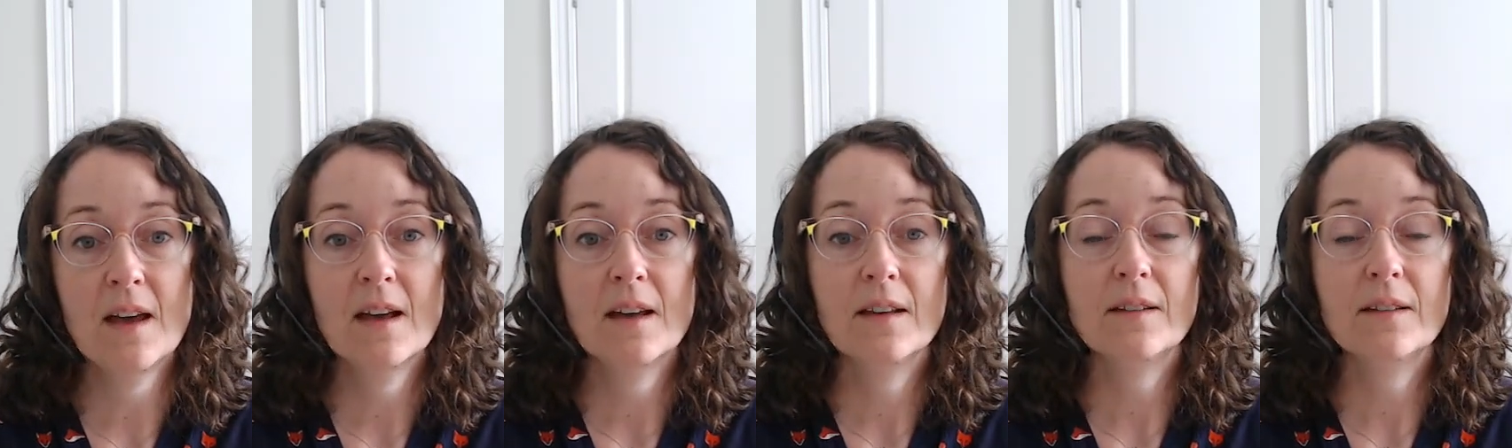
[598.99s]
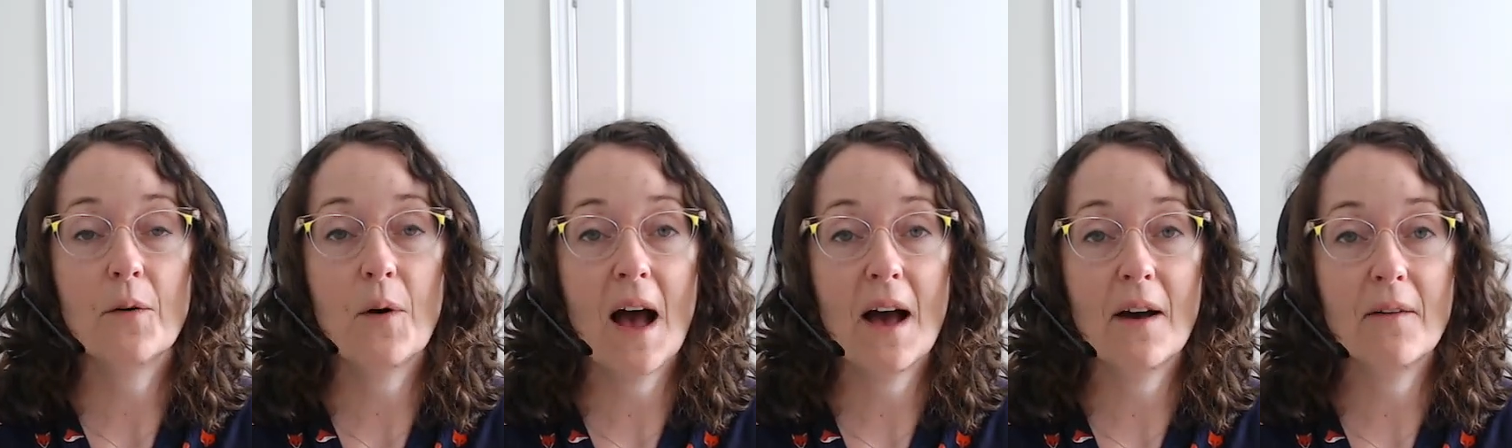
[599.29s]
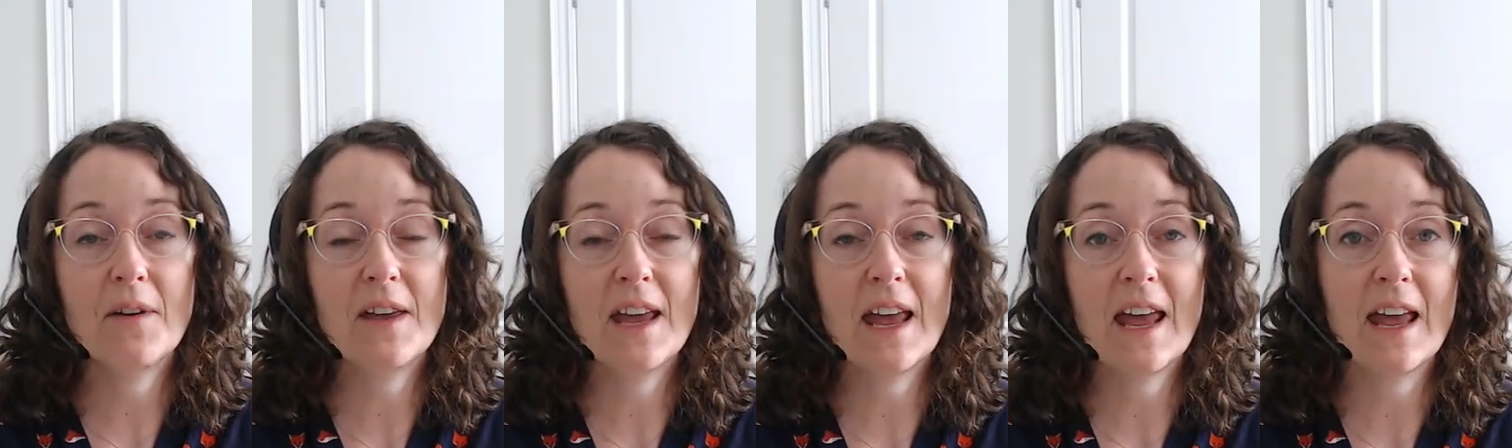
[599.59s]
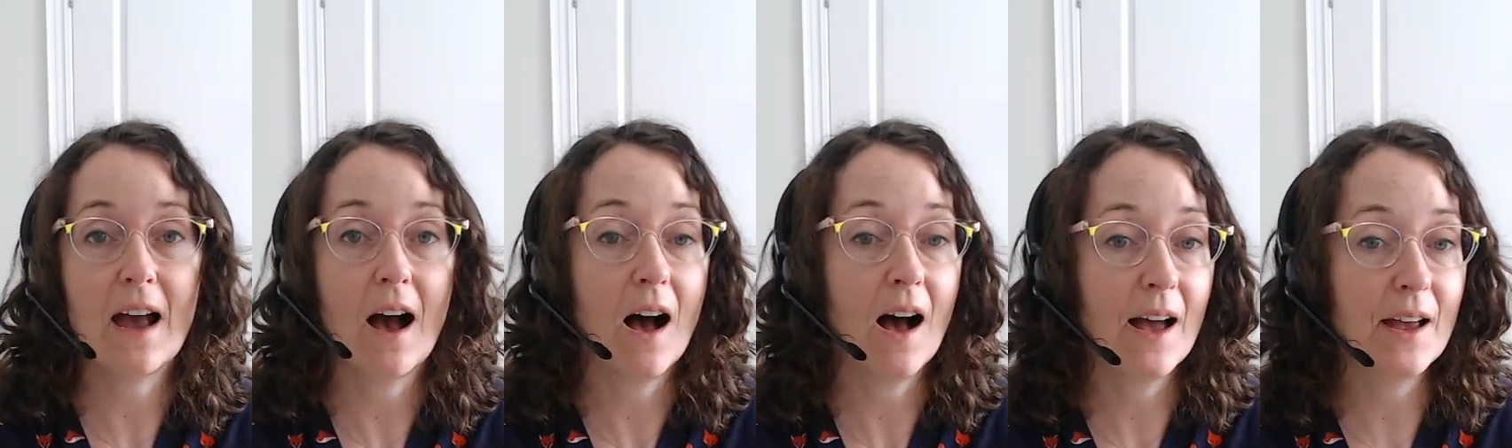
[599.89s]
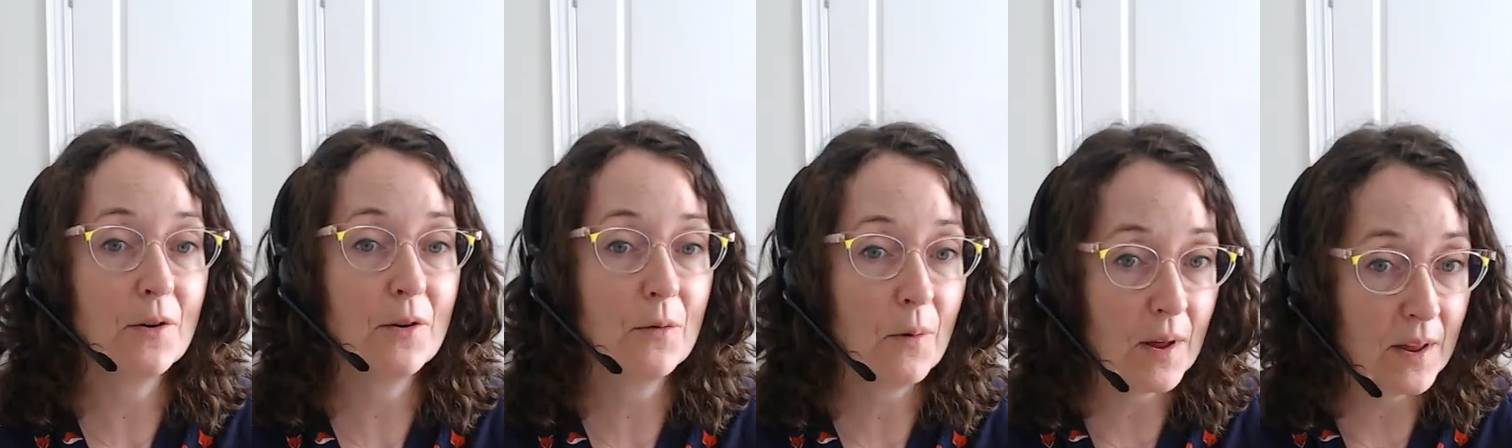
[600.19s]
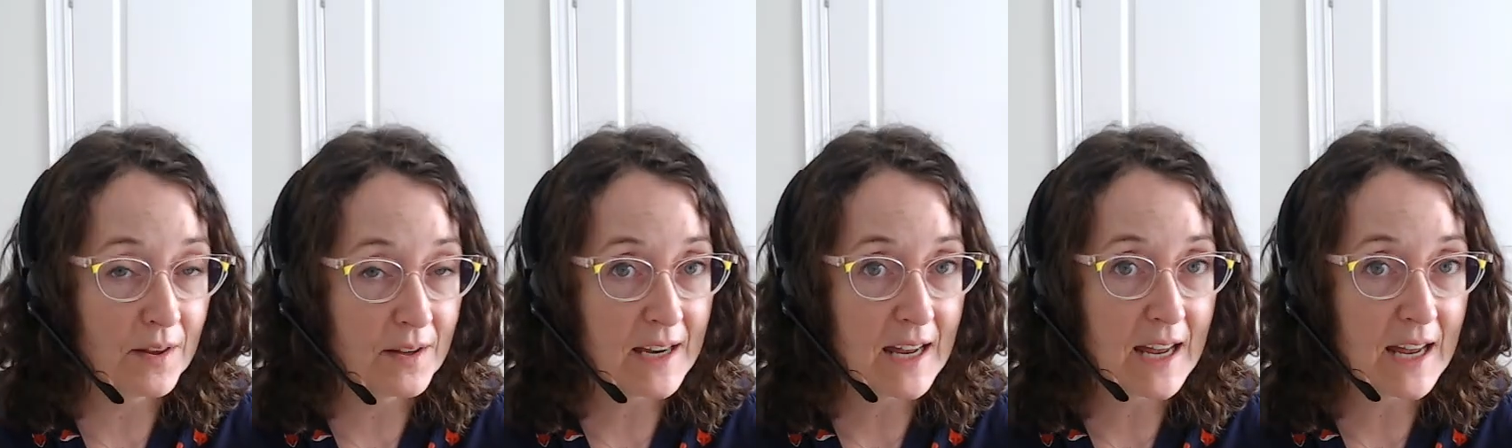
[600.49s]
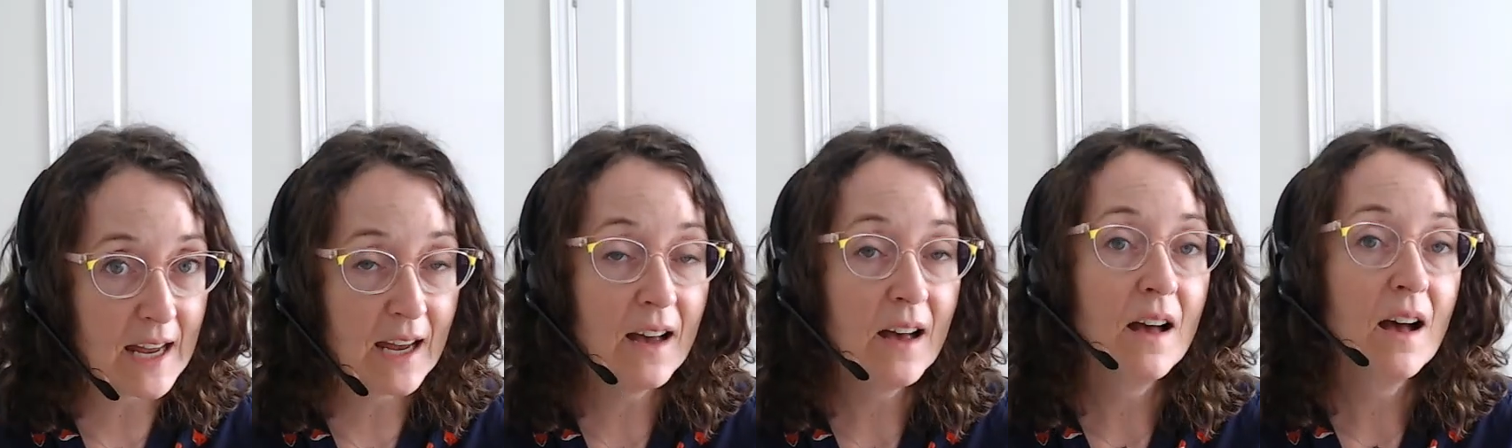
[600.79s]
So having a high
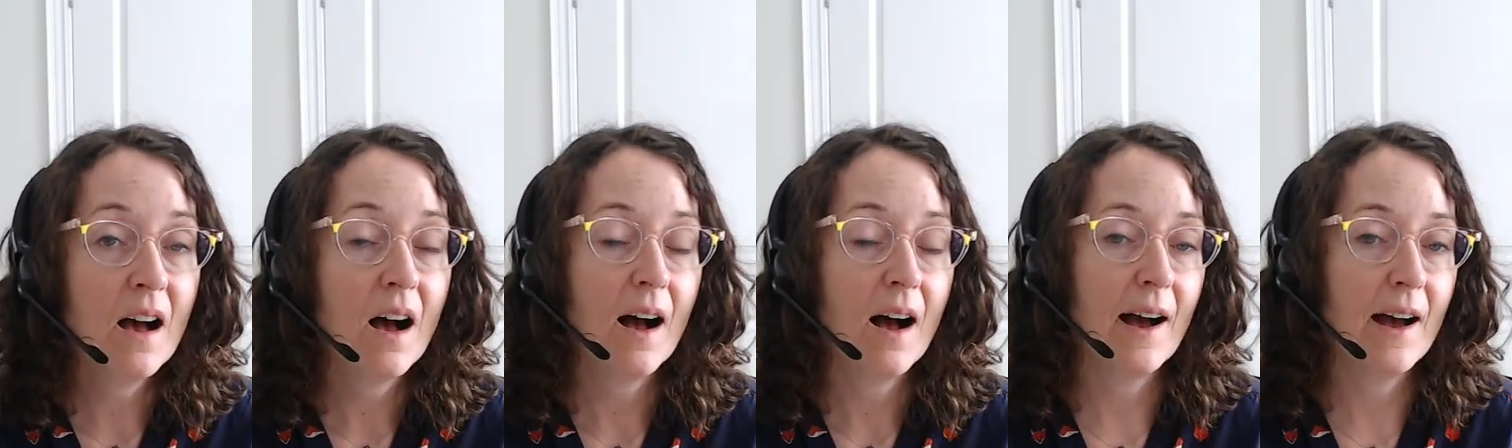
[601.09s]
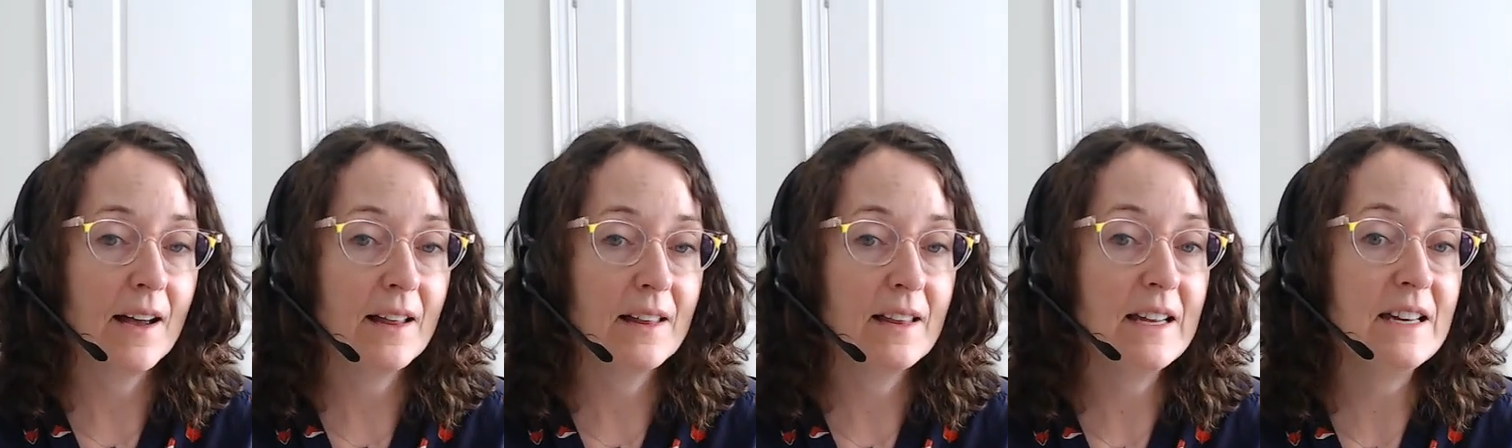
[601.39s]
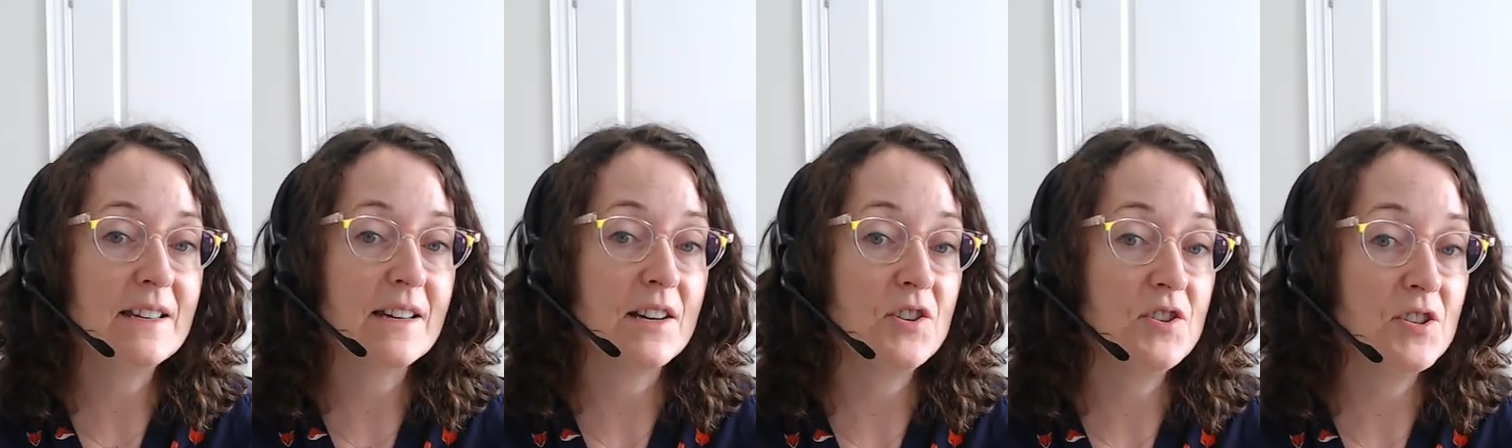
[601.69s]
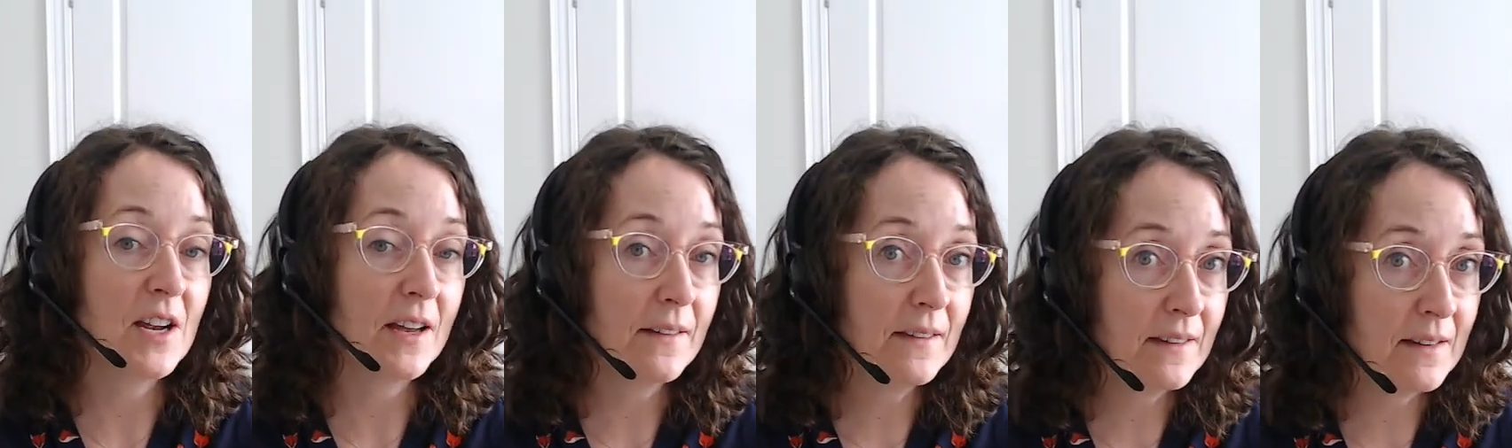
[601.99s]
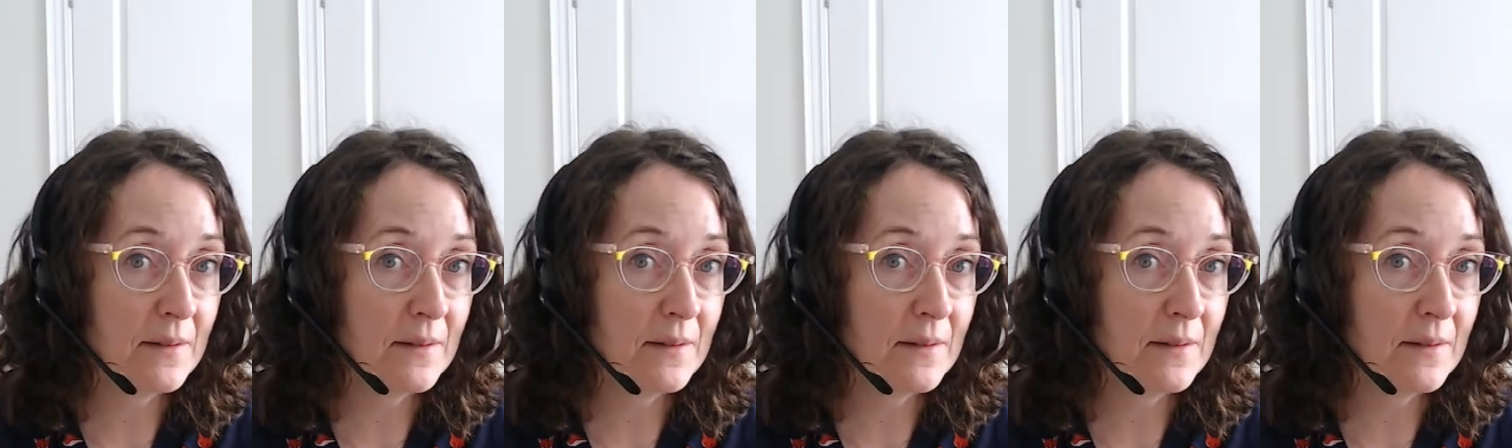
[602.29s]
quality, highly digestible